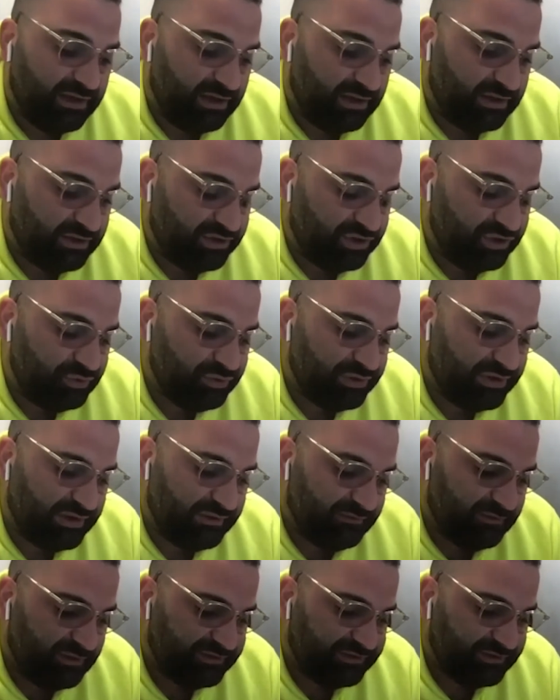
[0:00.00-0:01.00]
Can you
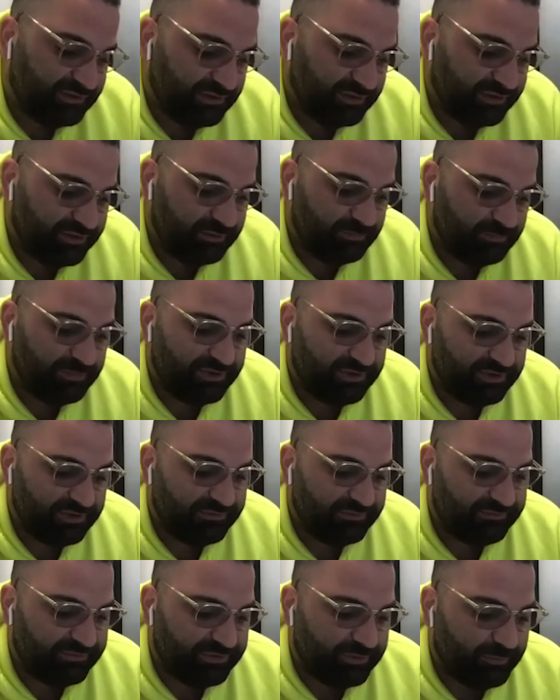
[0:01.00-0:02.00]
give us a little bit
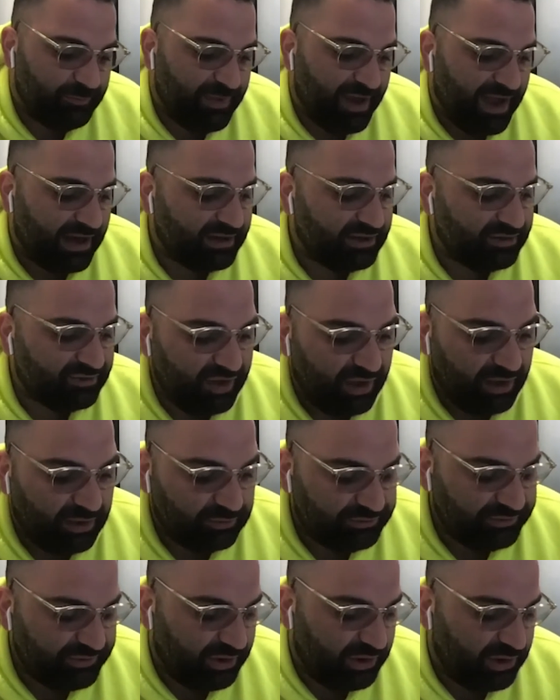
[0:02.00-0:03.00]
of a
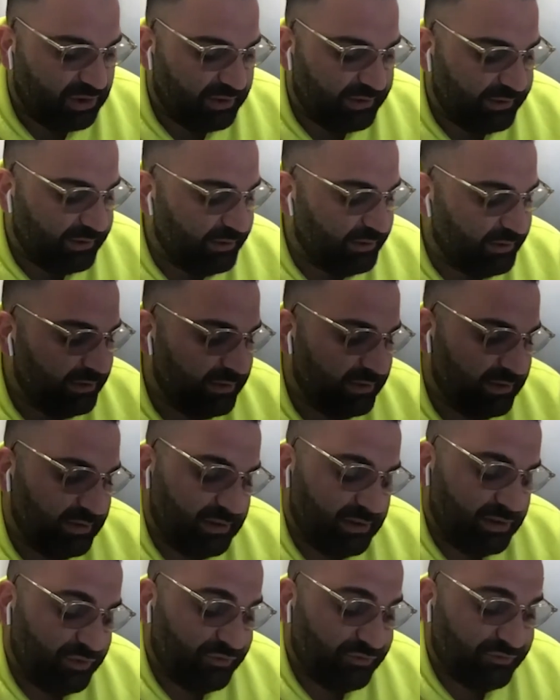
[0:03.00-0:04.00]
background on,
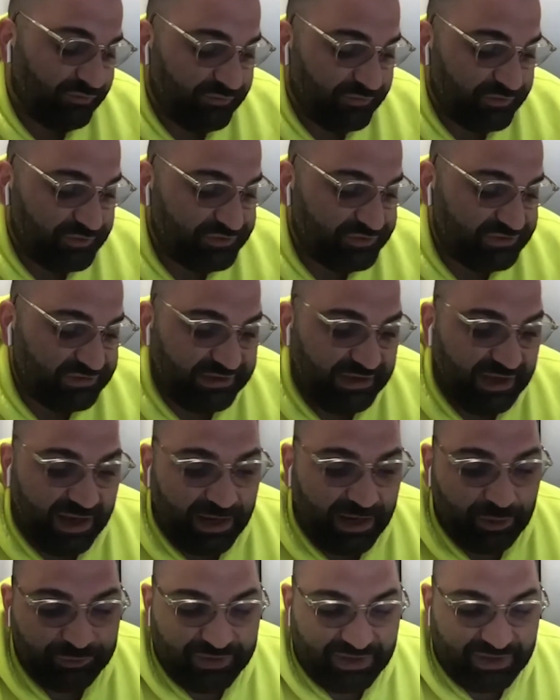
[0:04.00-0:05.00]
firstly,
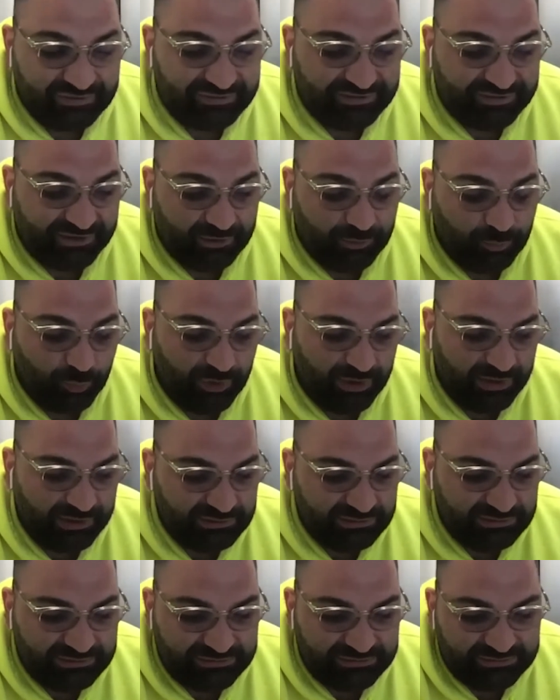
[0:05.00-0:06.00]
how that sale
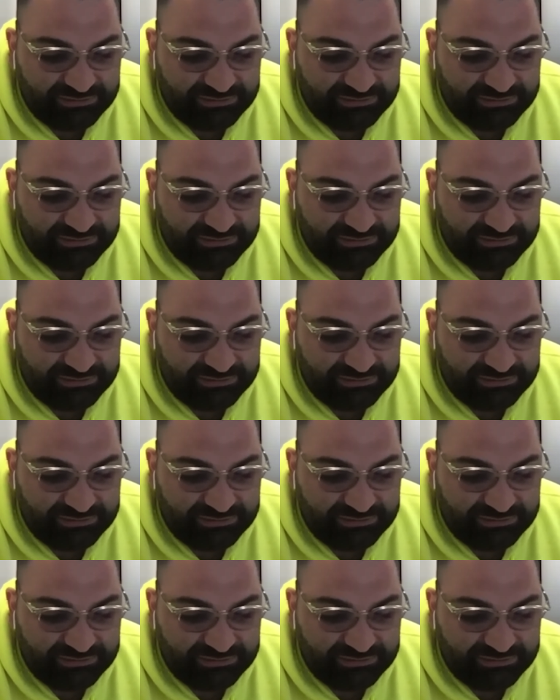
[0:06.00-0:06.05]
went,